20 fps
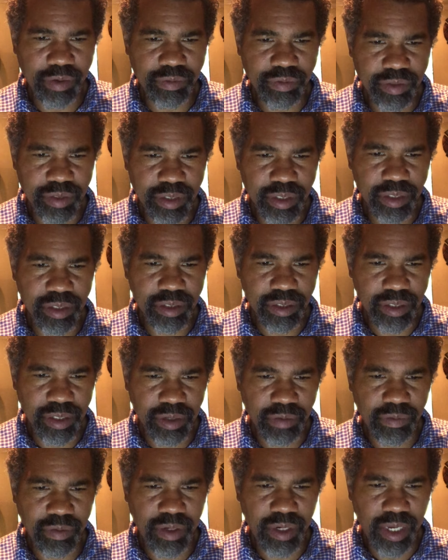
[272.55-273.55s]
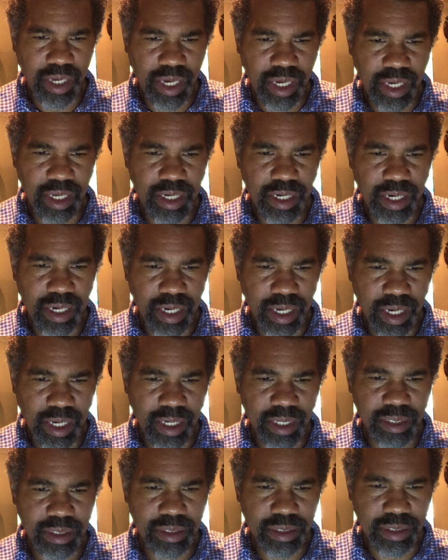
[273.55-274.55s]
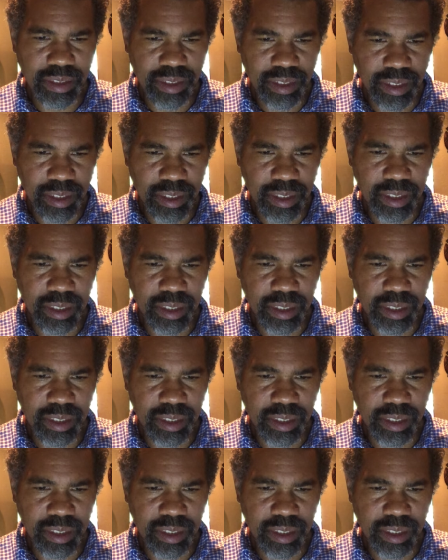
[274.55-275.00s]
6, 7, 8, 9, 10,